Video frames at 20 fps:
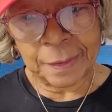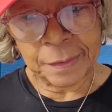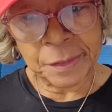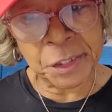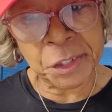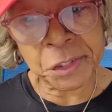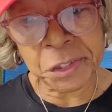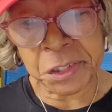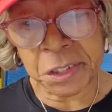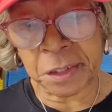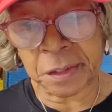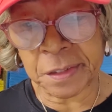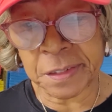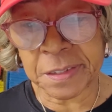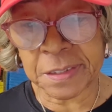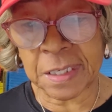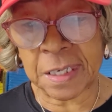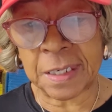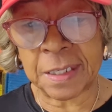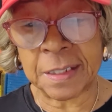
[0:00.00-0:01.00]
You should have
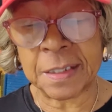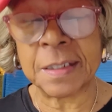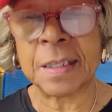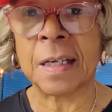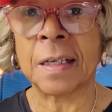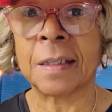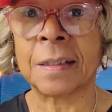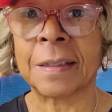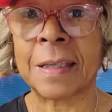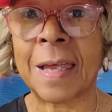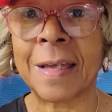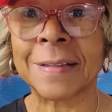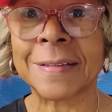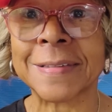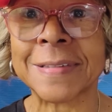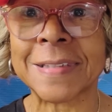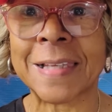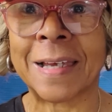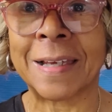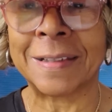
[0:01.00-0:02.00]
seen a lot
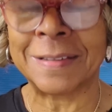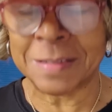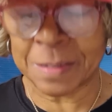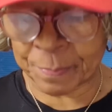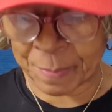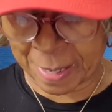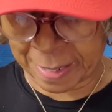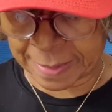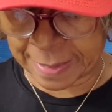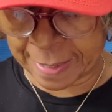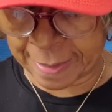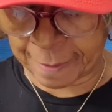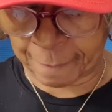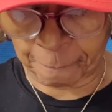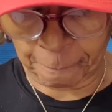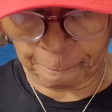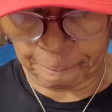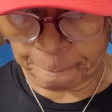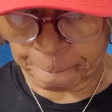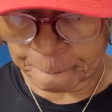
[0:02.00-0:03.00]
of signs by
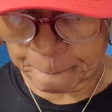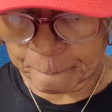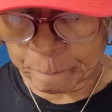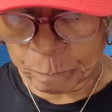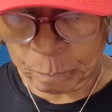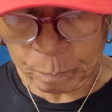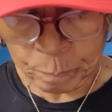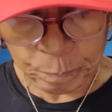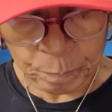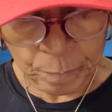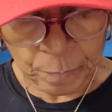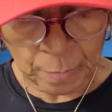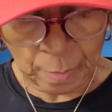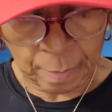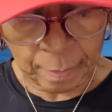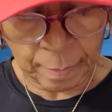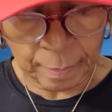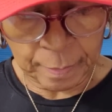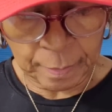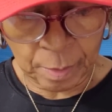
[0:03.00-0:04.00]
now.
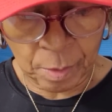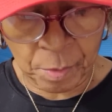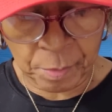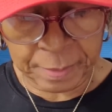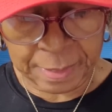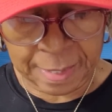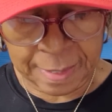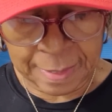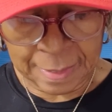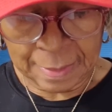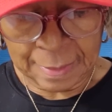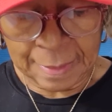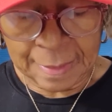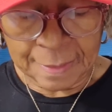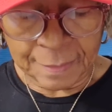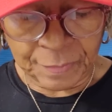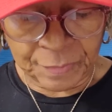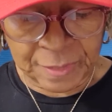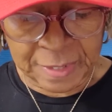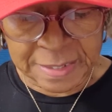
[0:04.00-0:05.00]
Okay,
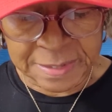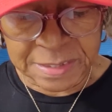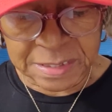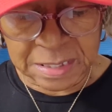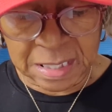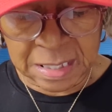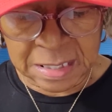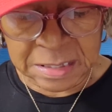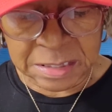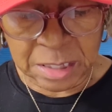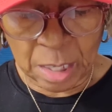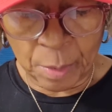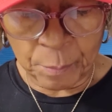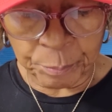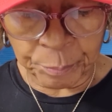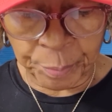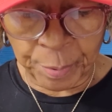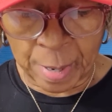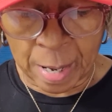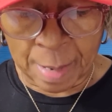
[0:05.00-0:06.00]
this is
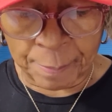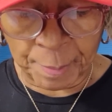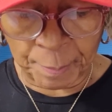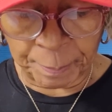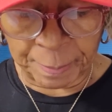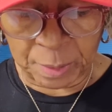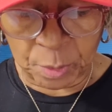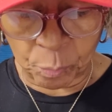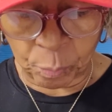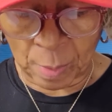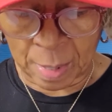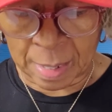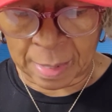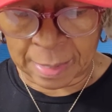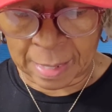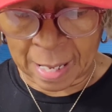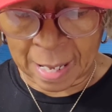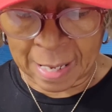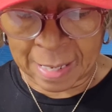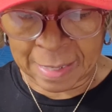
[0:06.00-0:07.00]
probably
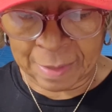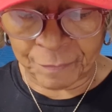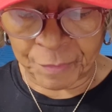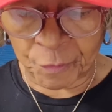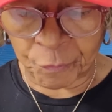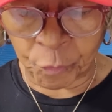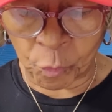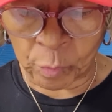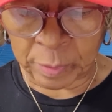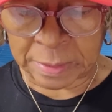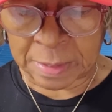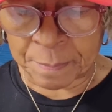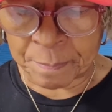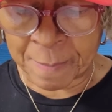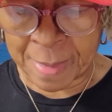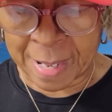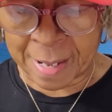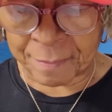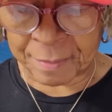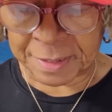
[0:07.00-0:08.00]
why I have
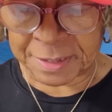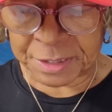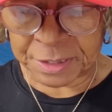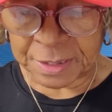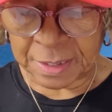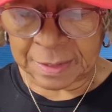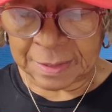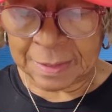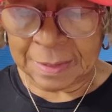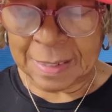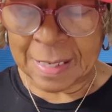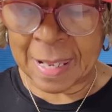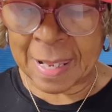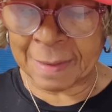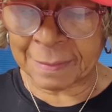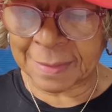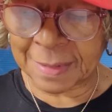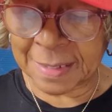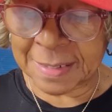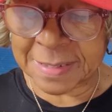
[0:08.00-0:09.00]
avoided marriage
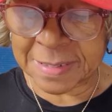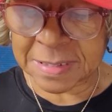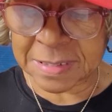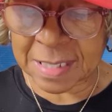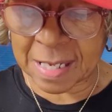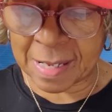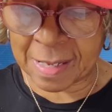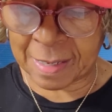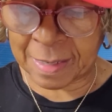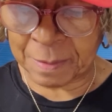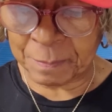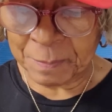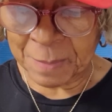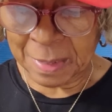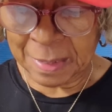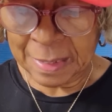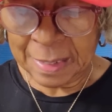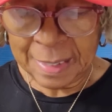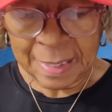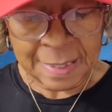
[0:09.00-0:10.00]
at this time,
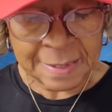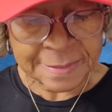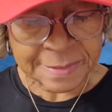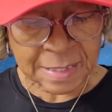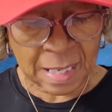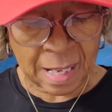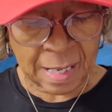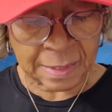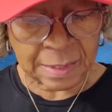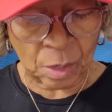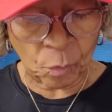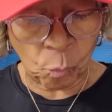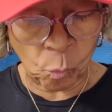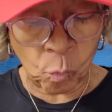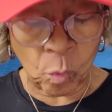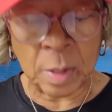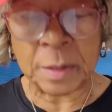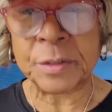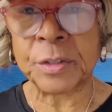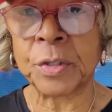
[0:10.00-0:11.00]
as I don't
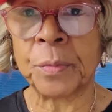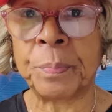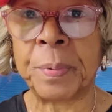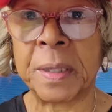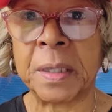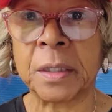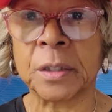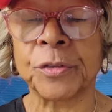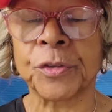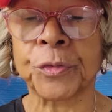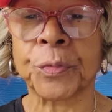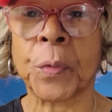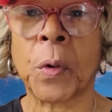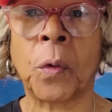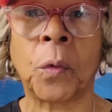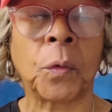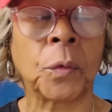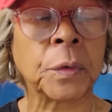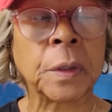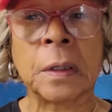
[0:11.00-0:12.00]
want to be
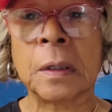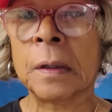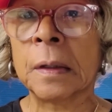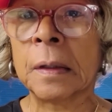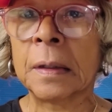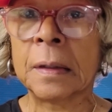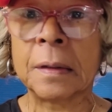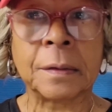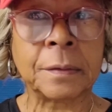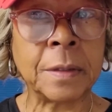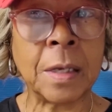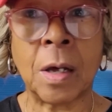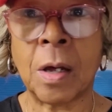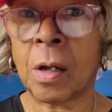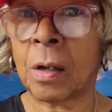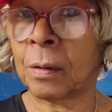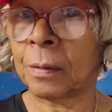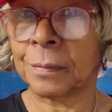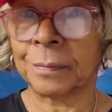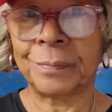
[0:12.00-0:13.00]
controlled.
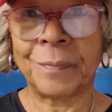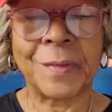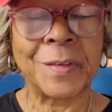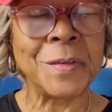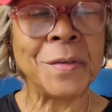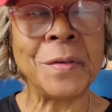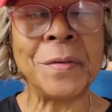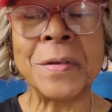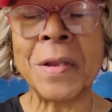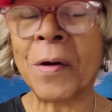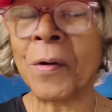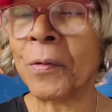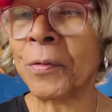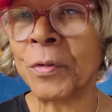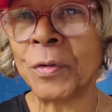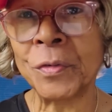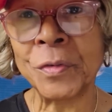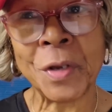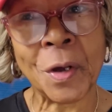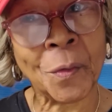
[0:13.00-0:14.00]
No,
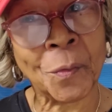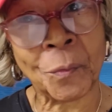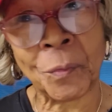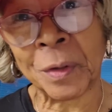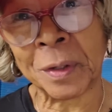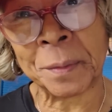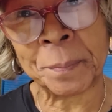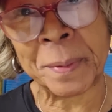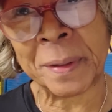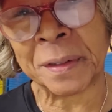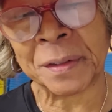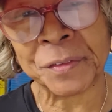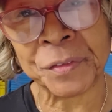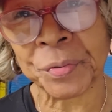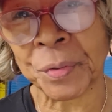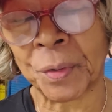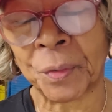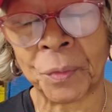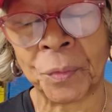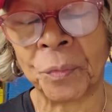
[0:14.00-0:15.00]
you don't want to be
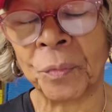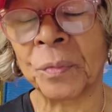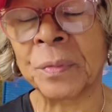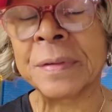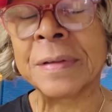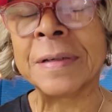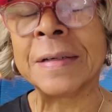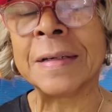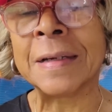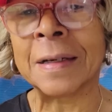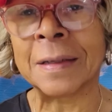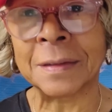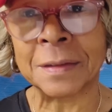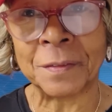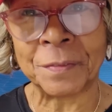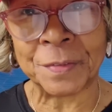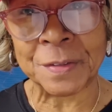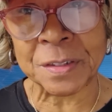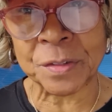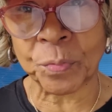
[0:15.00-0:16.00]
controlled. None
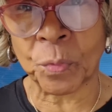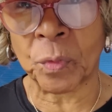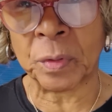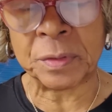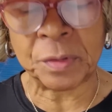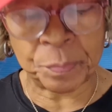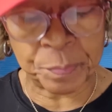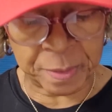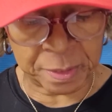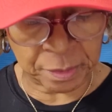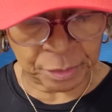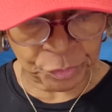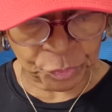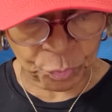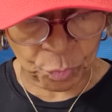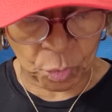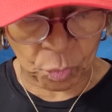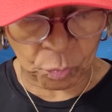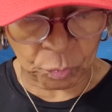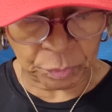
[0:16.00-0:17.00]
of us want to be
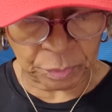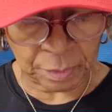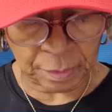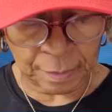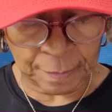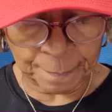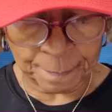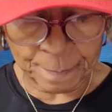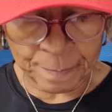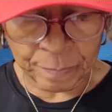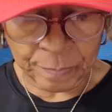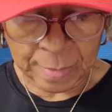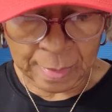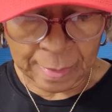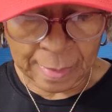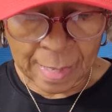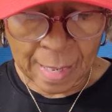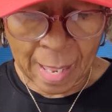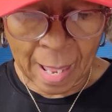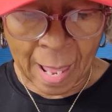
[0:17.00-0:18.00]
controlled.
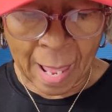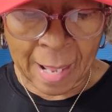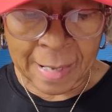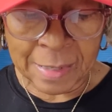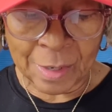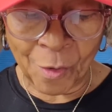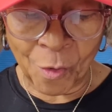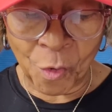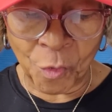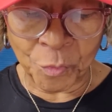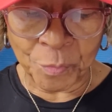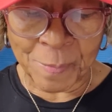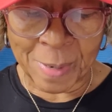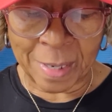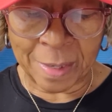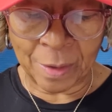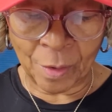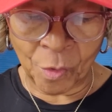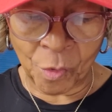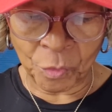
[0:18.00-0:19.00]
I own
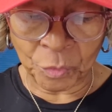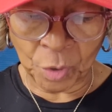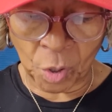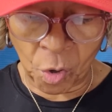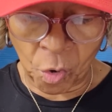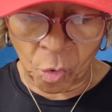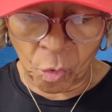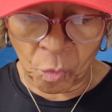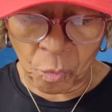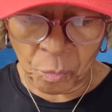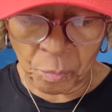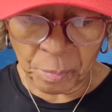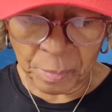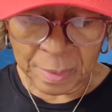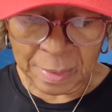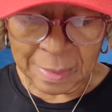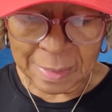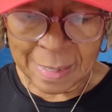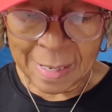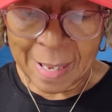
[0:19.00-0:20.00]
my own home.
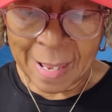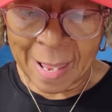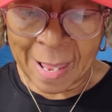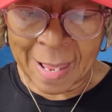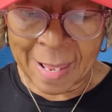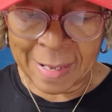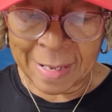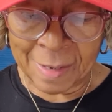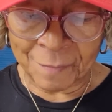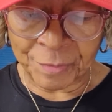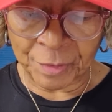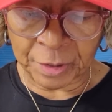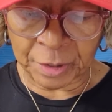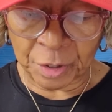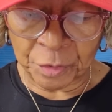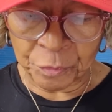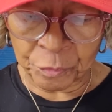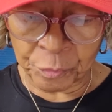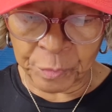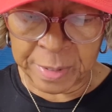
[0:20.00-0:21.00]
I have a
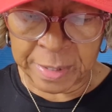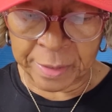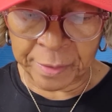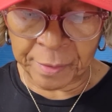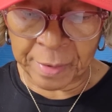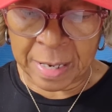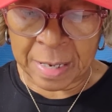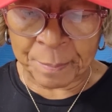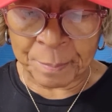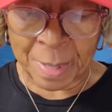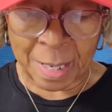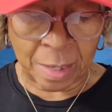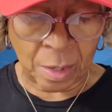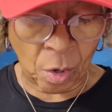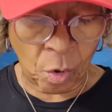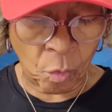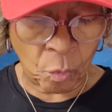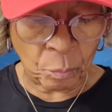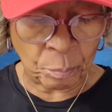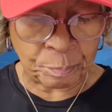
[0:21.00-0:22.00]
career and my
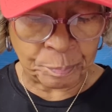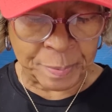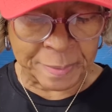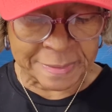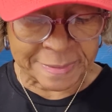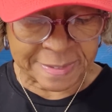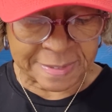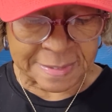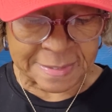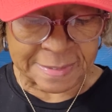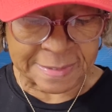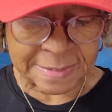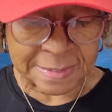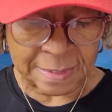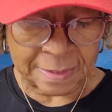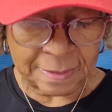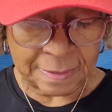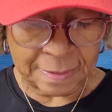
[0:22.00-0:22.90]
own business.